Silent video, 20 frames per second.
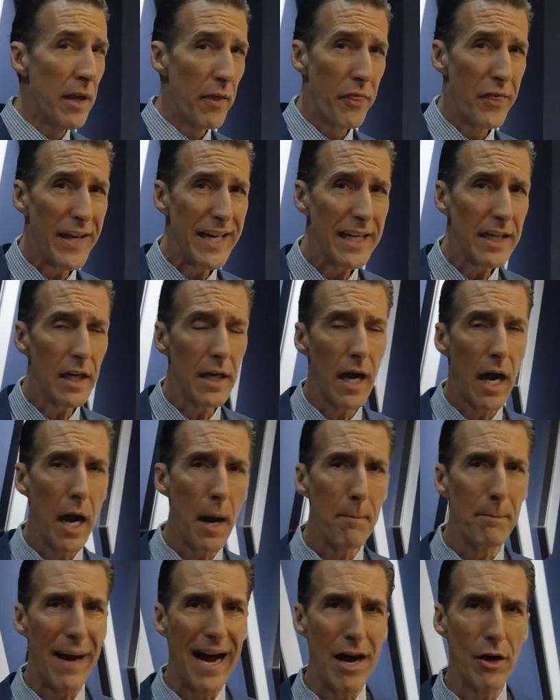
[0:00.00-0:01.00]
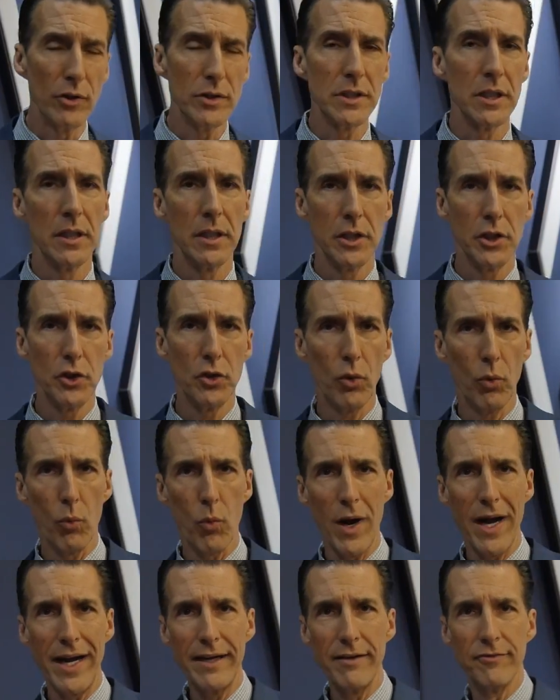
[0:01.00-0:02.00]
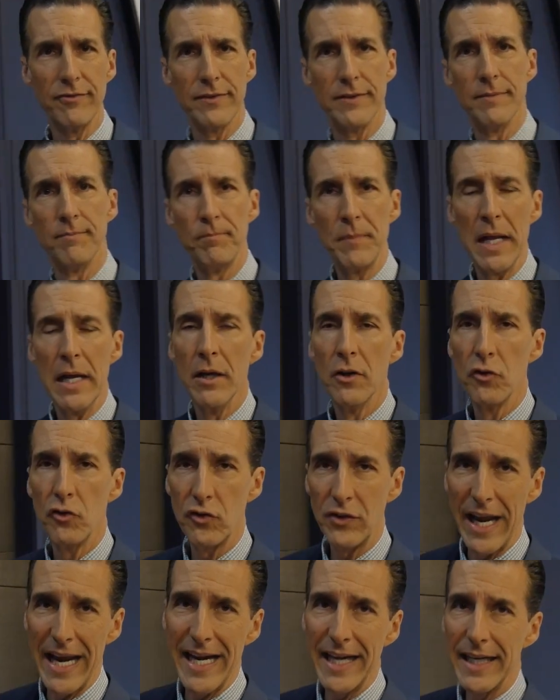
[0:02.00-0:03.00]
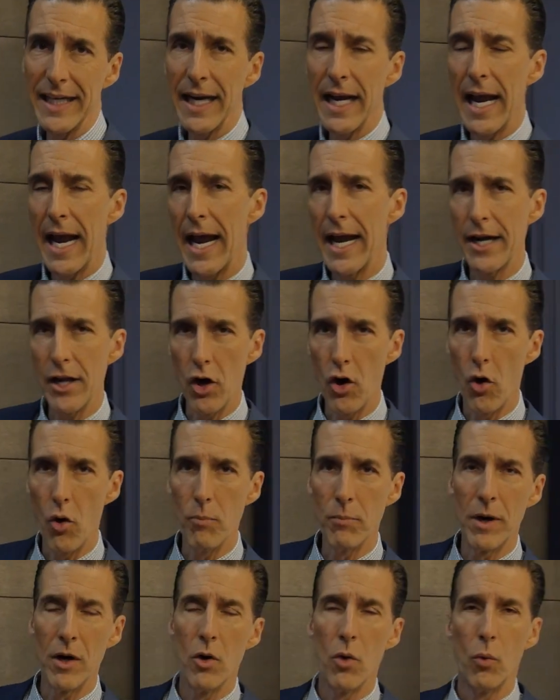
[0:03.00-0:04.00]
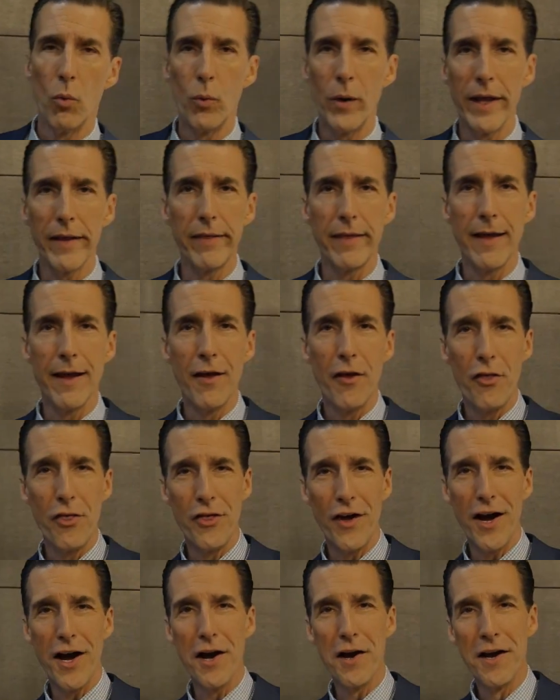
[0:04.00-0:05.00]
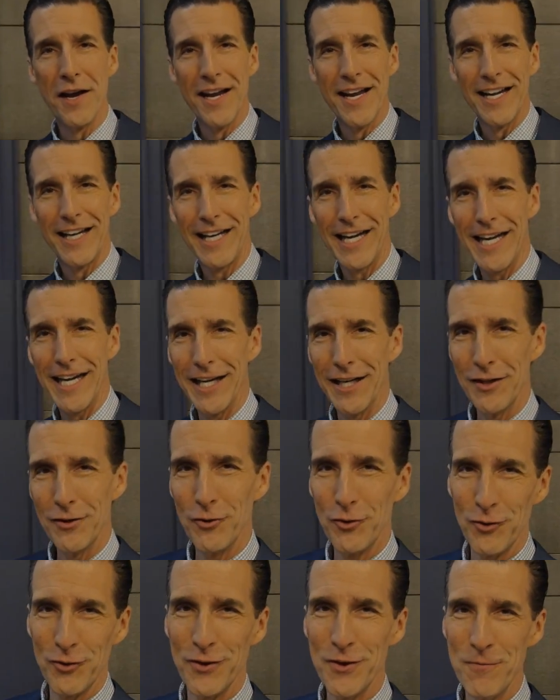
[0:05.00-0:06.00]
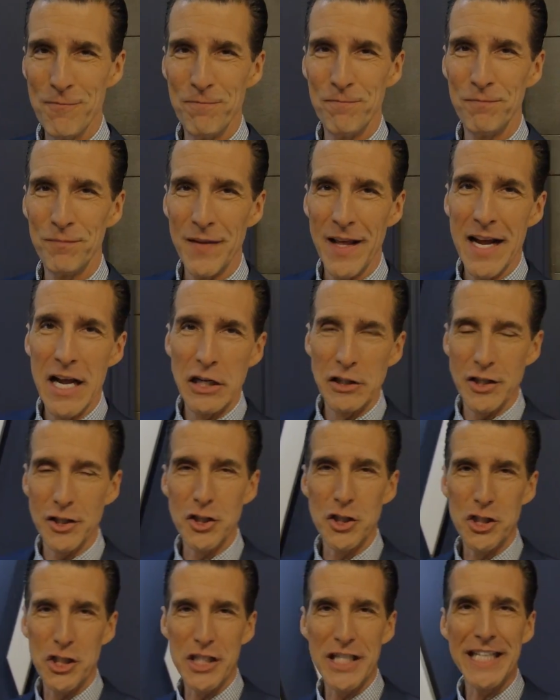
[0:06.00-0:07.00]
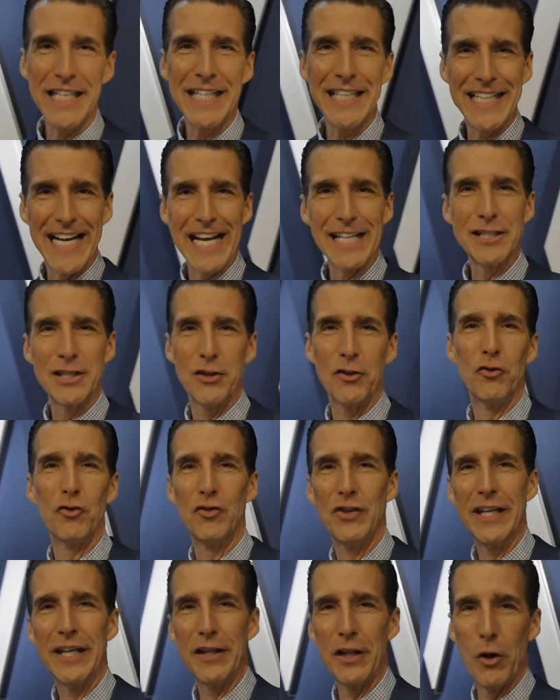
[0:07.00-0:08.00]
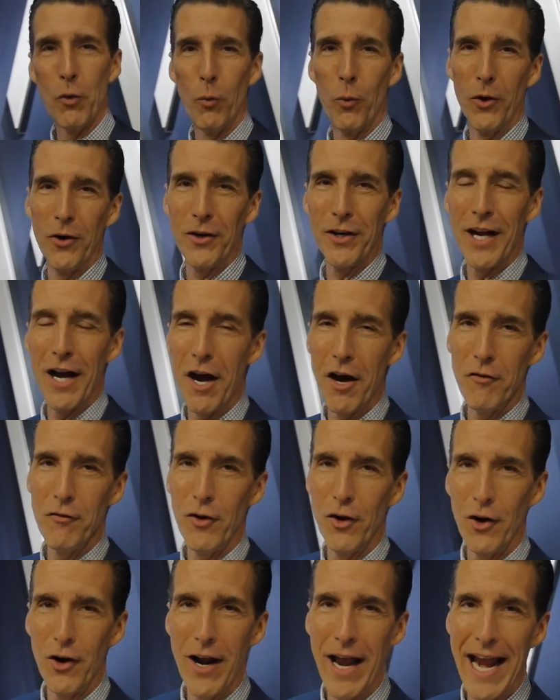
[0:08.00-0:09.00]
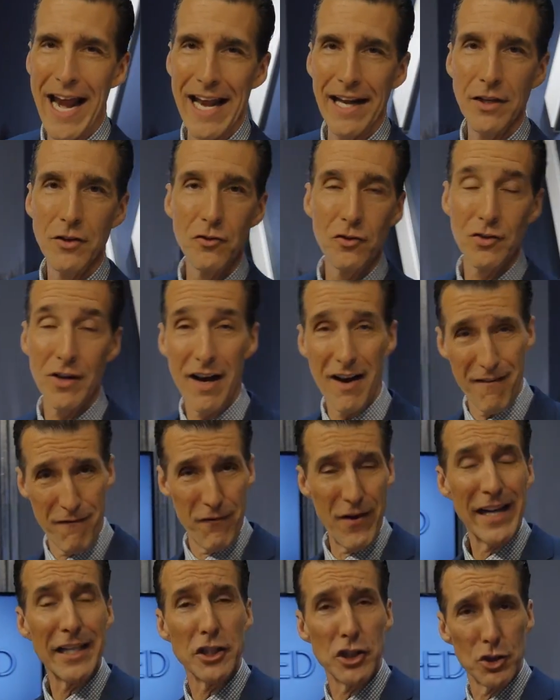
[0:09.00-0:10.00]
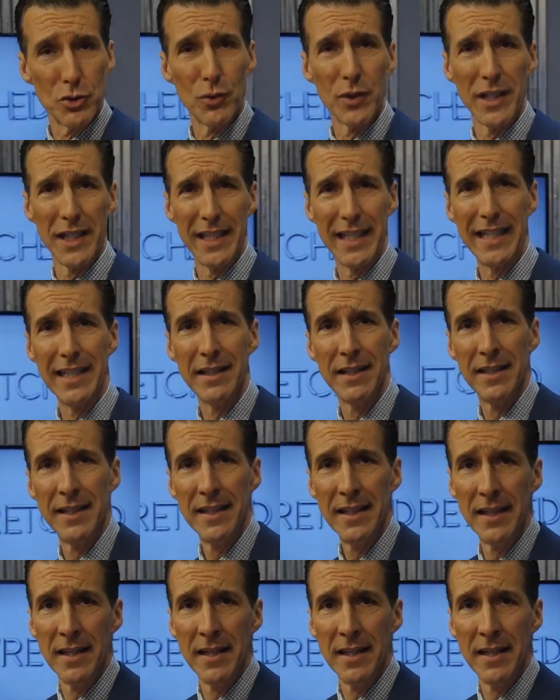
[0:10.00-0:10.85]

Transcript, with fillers: Think about your wife staying at home with the kids. Does she get to see the work of her hands? Eventually,